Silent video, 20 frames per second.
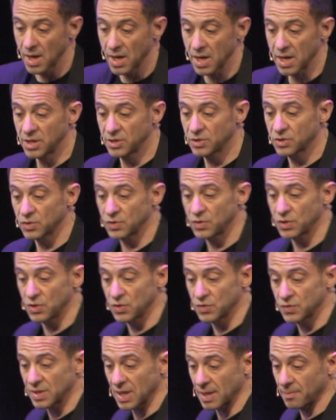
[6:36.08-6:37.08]

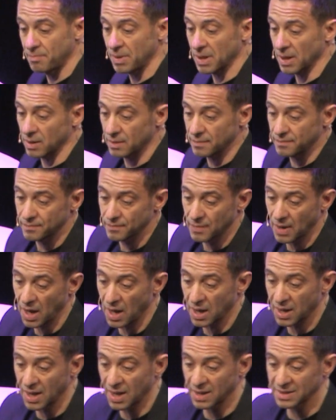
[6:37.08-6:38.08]
introduced a bill
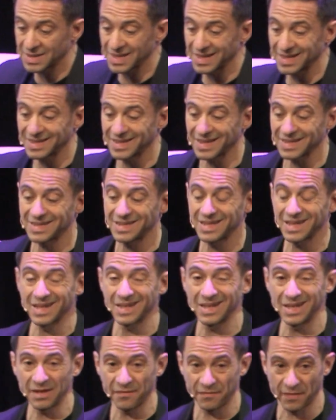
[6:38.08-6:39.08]
highlighting the
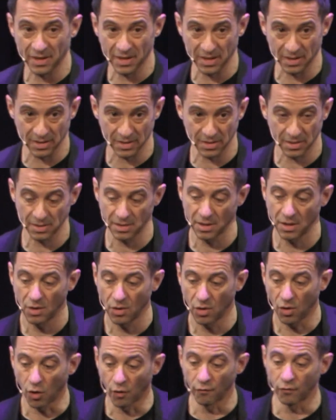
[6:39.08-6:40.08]
significance
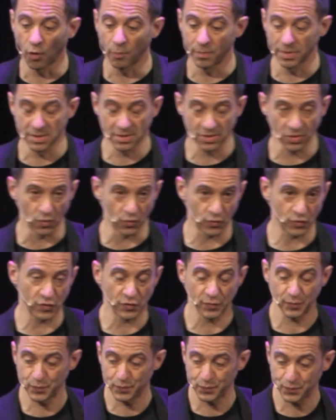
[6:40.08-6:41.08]
of open source.